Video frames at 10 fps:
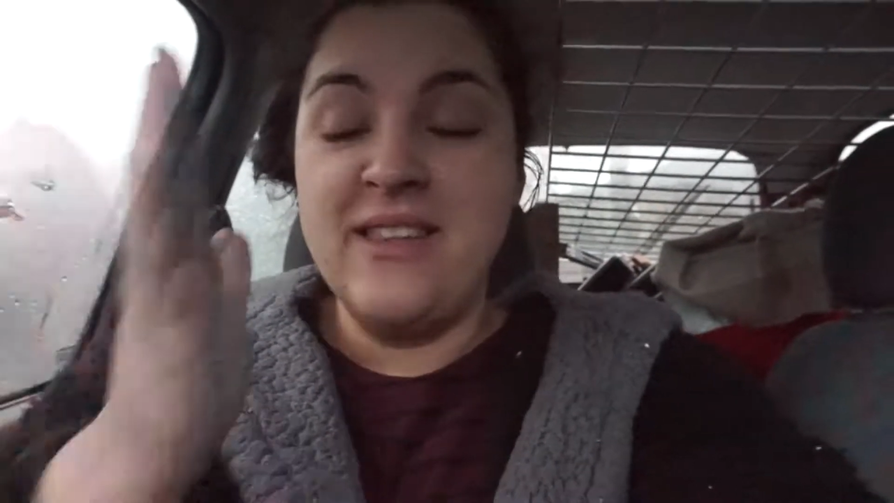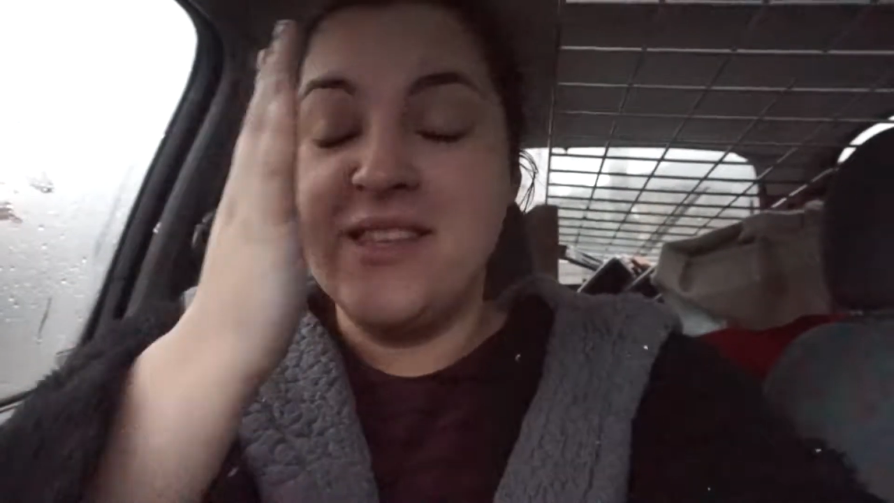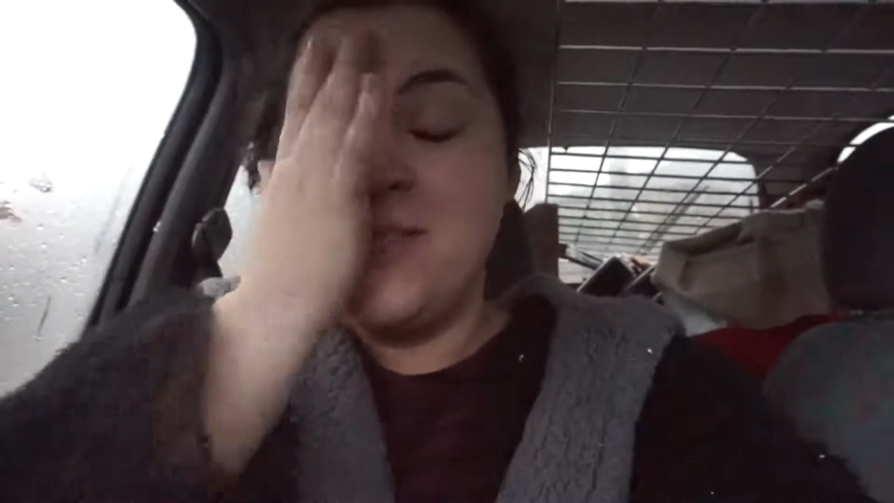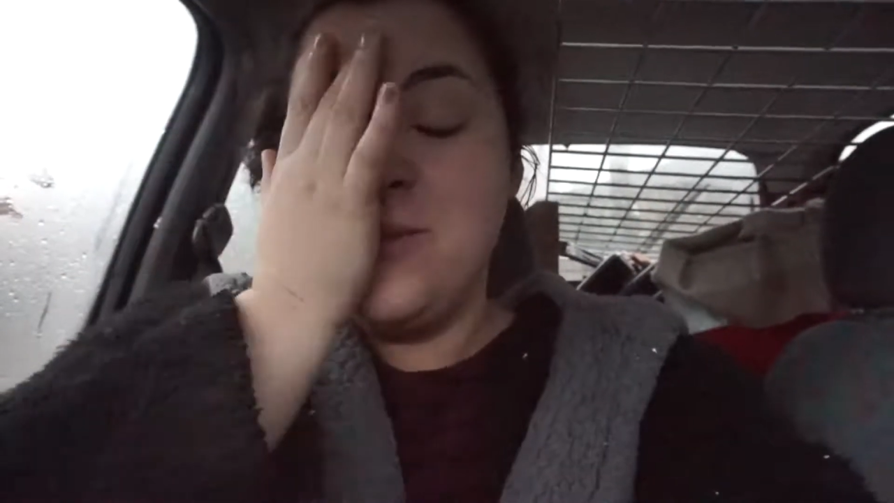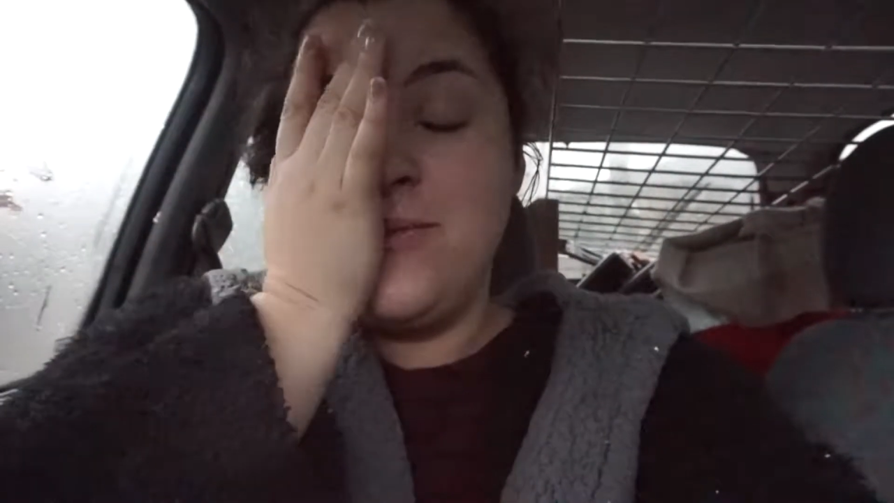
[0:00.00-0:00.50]

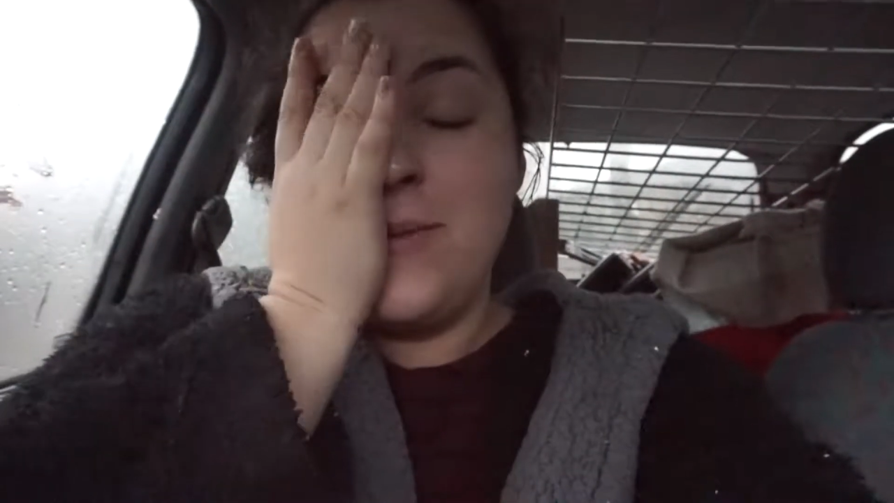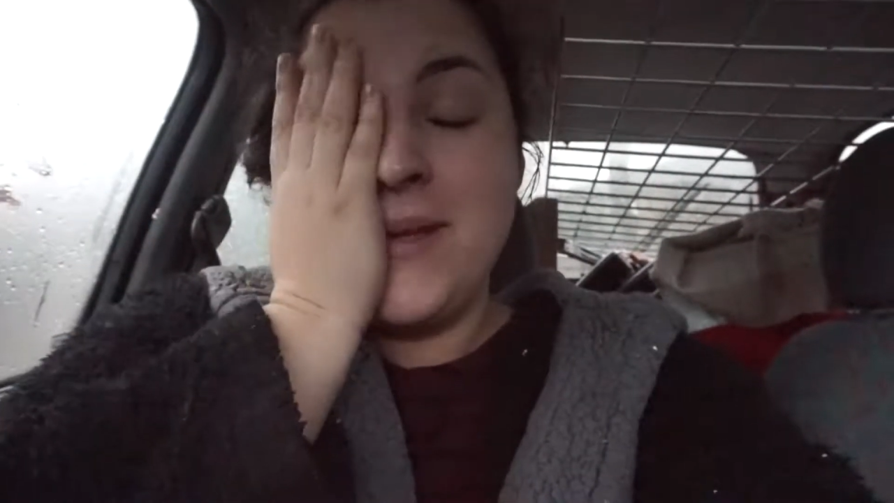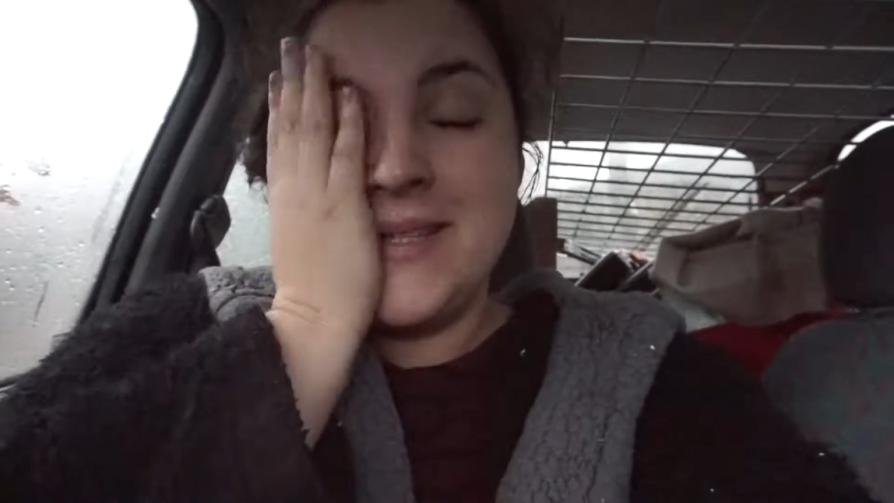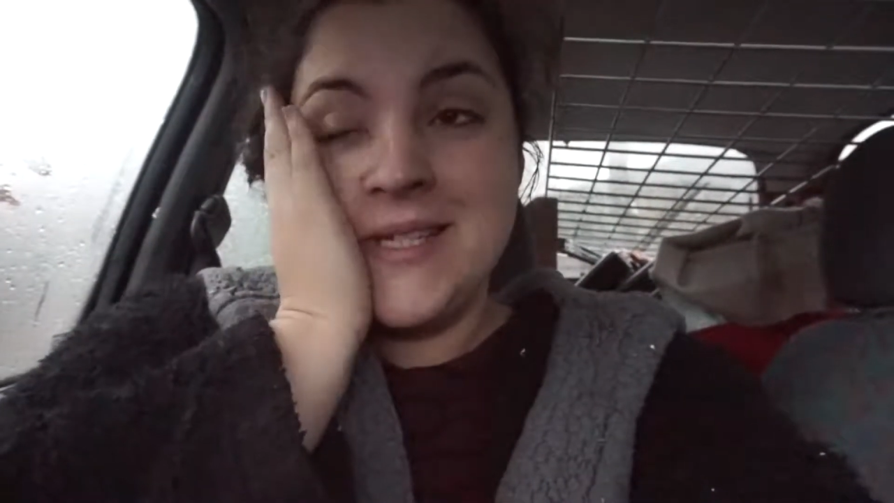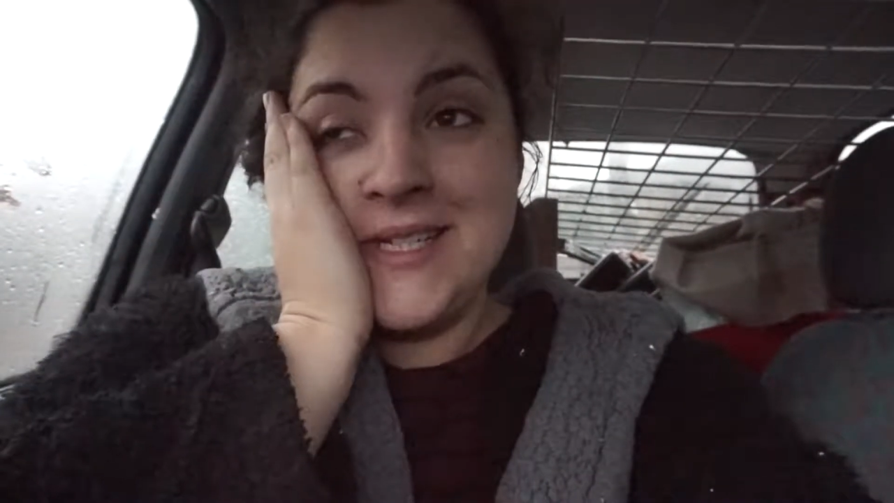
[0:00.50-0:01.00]
There's still a few
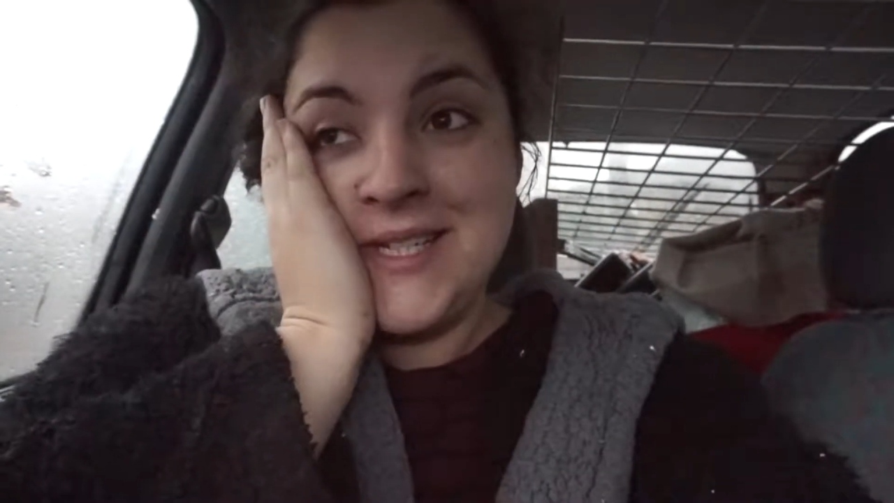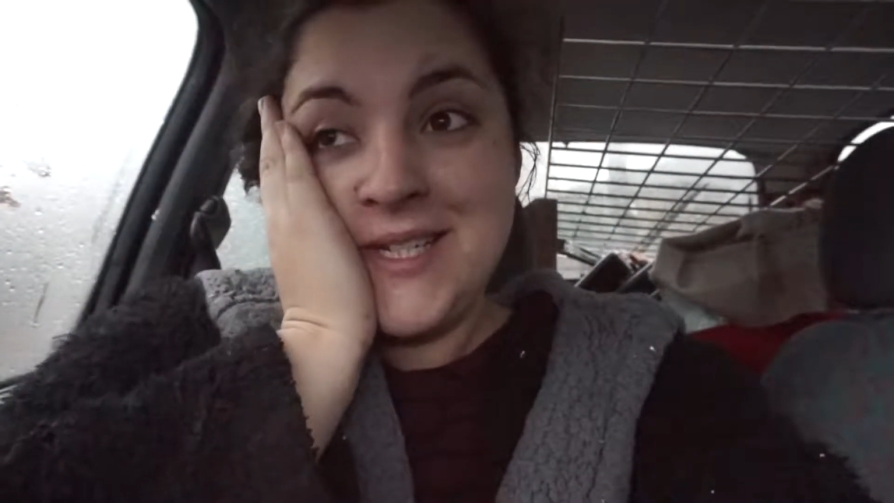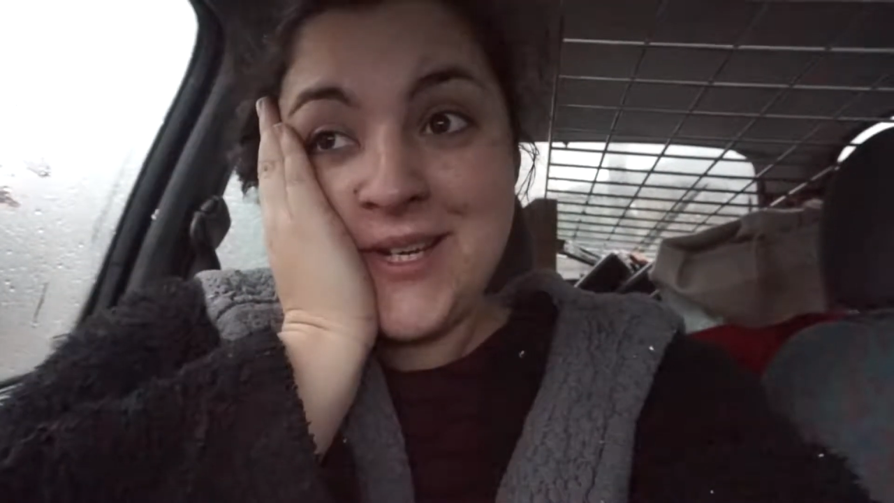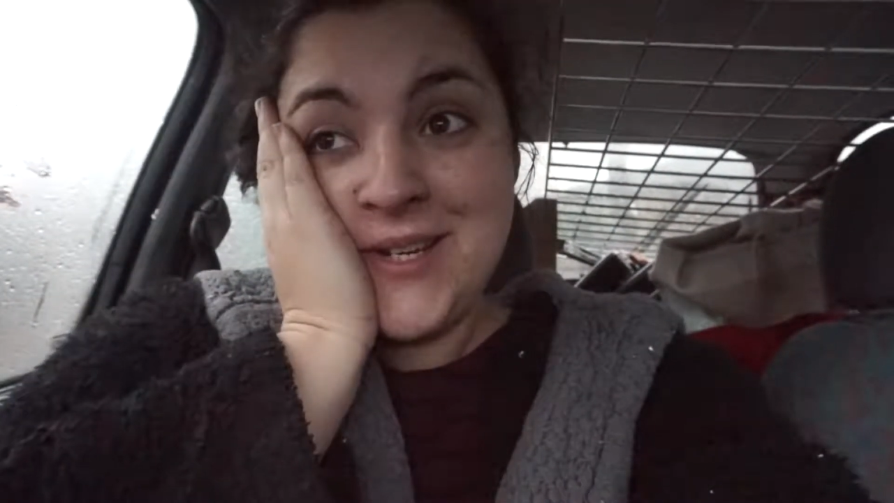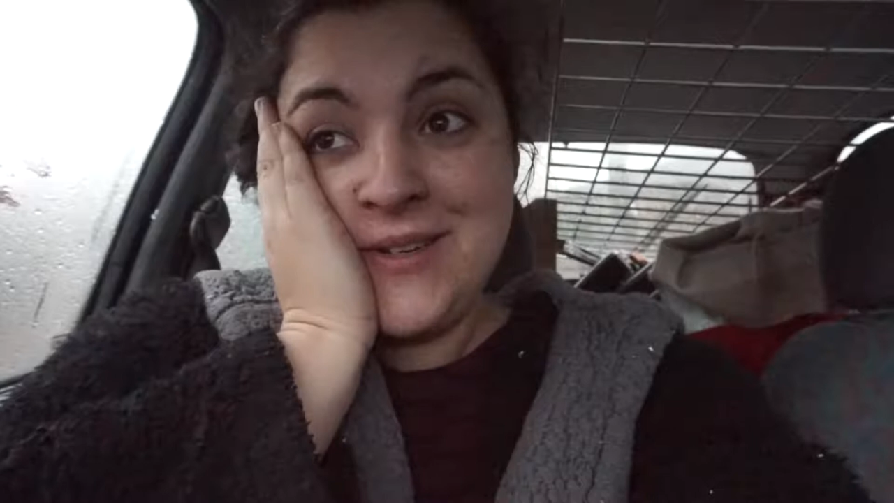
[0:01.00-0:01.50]
bits I need to
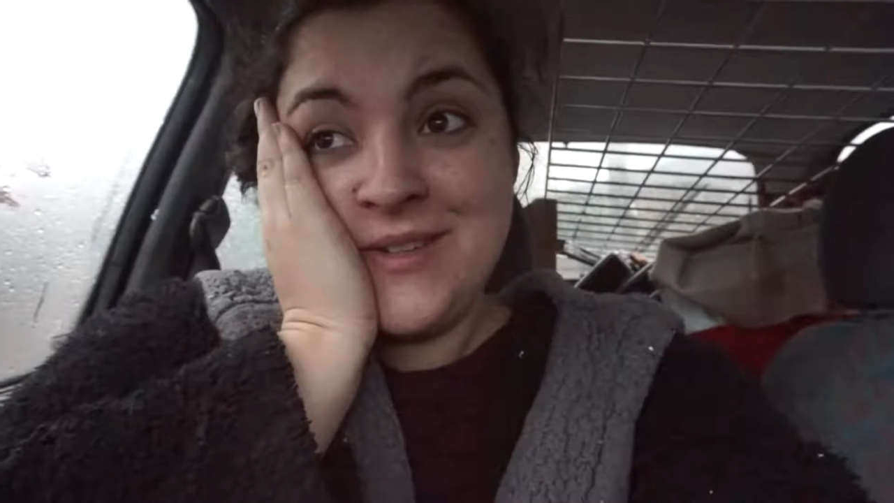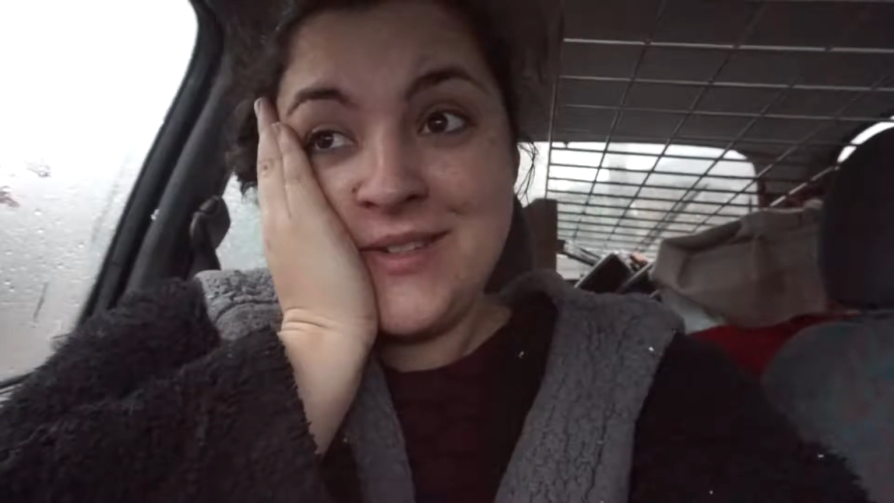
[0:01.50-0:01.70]
do,